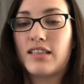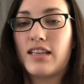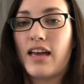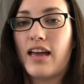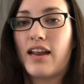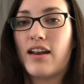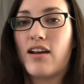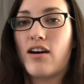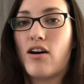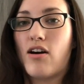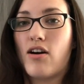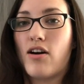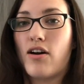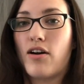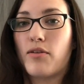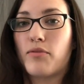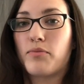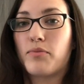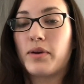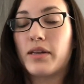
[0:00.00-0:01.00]
that
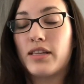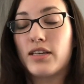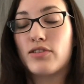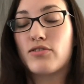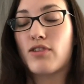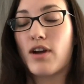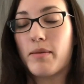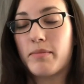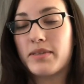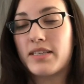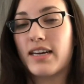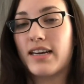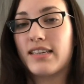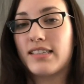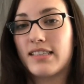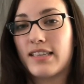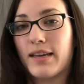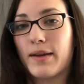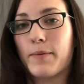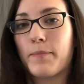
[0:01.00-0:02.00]
are really
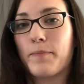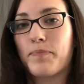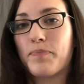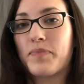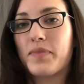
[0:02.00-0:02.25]
traumatizing.